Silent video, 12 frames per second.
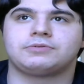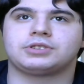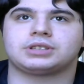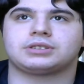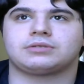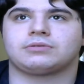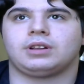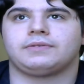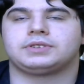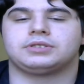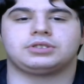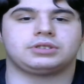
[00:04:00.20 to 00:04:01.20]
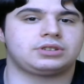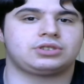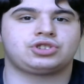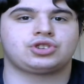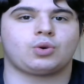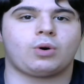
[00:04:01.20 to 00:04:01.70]
just love to just
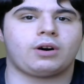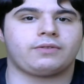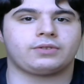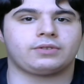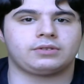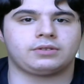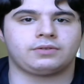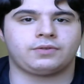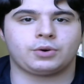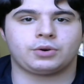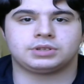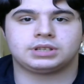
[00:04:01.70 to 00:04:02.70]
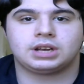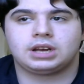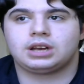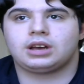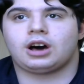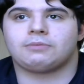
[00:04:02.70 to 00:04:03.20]
show off her photos
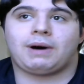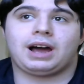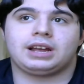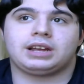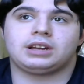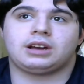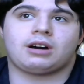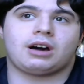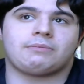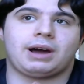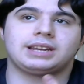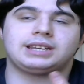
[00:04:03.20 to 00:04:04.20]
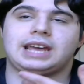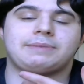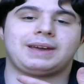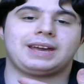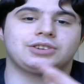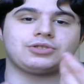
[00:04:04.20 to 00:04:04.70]
on my DA
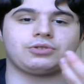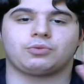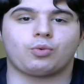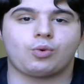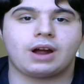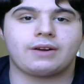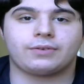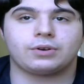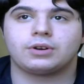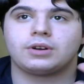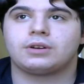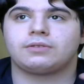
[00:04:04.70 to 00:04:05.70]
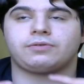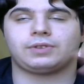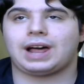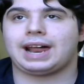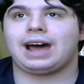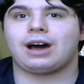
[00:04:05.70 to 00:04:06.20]
page or wherever,
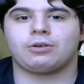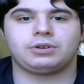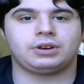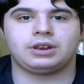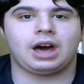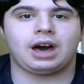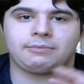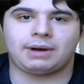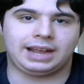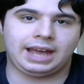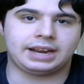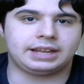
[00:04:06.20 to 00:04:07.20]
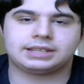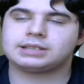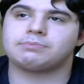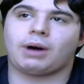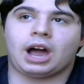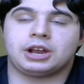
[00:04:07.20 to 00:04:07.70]
flat out, not my
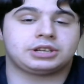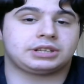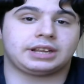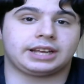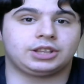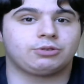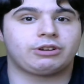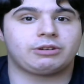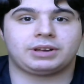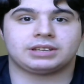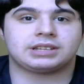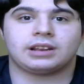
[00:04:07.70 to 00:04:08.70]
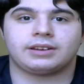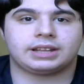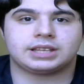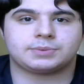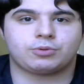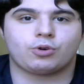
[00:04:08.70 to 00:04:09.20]
edits. I just like doing it because I like
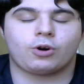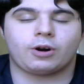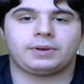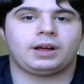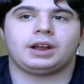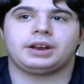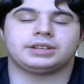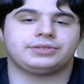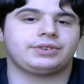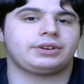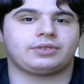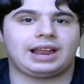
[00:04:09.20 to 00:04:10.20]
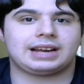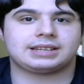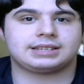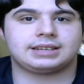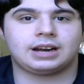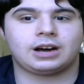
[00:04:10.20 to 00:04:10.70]
this program a lot, and it's very
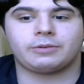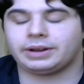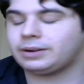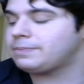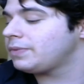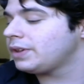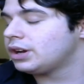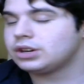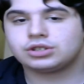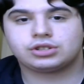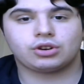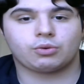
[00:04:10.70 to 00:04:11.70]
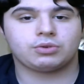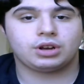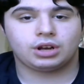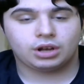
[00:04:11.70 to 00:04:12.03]
relaxing and calming. So,